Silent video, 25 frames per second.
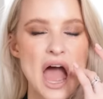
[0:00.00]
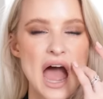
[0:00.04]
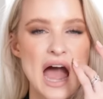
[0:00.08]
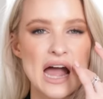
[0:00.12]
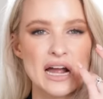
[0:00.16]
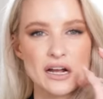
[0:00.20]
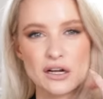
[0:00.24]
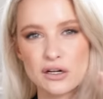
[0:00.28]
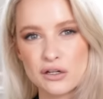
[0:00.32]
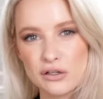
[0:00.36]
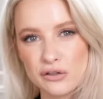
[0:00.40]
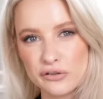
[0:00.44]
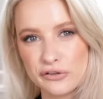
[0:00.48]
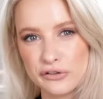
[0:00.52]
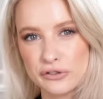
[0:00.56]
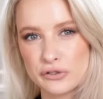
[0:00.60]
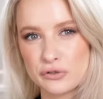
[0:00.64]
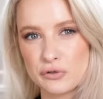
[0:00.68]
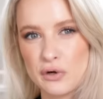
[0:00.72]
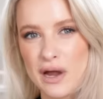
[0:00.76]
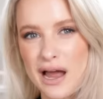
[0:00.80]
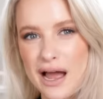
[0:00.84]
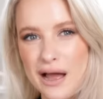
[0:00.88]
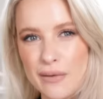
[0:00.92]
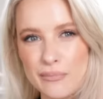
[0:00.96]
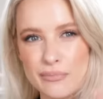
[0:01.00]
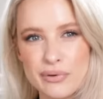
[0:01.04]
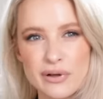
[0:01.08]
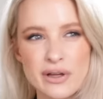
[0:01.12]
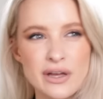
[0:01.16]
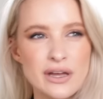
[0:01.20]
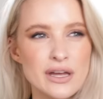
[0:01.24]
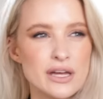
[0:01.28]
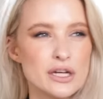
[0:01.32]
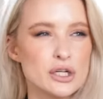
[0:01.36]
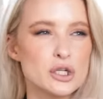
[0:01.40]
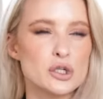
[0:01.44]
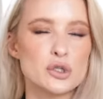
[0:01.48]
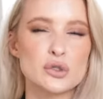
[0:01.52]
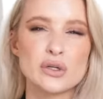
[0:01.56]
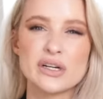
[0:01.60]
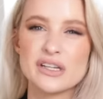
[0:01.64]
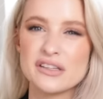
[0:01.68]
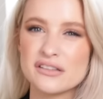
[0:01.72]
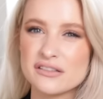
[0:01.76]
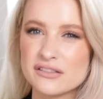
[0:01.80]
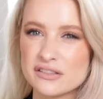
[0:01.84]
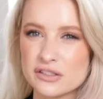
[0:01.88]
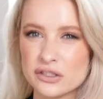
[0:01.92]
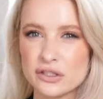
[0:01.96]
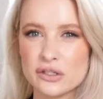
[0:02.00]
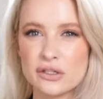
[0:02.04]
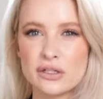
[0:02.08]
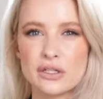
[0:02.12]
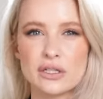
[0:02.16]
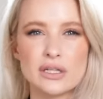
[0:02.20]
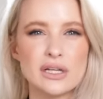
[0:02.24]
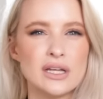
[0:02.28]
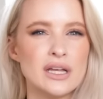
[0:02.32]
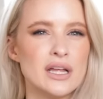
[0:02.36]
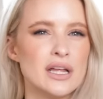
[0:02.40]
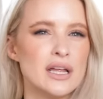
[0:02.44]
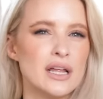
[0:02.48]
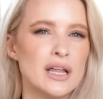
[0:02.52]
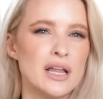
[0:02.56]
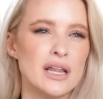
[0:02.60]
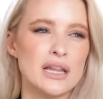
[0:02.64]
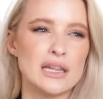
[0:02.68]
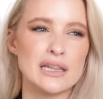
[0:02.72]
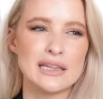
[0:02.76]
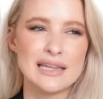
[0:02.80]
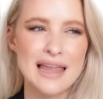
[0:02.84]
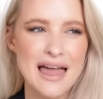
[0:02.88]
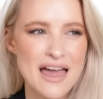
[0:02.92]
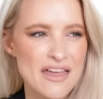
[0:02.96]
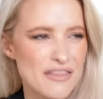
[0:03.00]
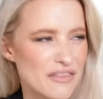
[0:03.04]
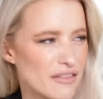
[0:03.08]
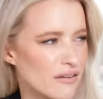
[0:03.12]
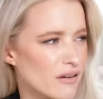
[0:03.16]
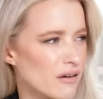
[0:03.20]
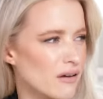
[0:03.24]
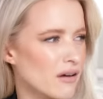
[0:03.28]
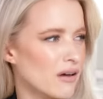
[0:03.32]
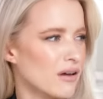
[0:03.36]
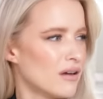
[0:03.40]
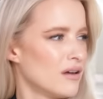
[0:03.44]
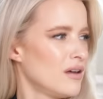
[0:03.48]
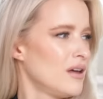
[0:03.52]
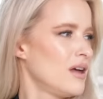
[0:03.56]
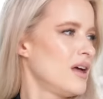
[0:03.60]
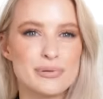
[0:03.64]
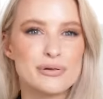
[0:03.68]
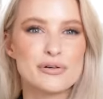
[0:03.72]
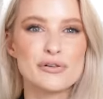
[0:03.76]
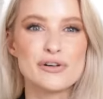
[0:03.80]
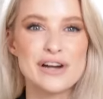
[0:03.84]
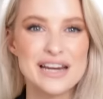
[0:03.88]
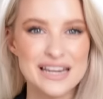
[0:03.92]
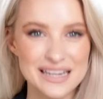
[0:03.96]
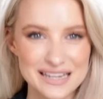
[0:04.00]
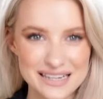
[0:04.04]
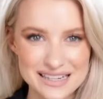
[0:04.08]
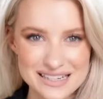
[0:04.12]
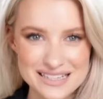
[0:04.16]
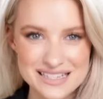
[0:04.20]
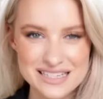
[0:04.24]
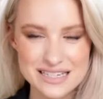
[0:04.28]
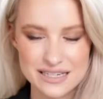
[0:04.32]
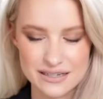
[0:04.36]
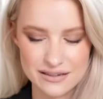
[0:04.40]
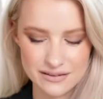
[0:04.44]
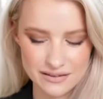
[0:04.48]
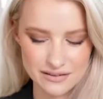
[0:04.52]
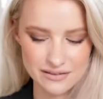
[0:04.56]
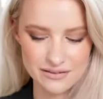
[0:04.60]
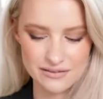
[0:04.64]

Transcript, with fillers: ankle strap, crystal, leather, print.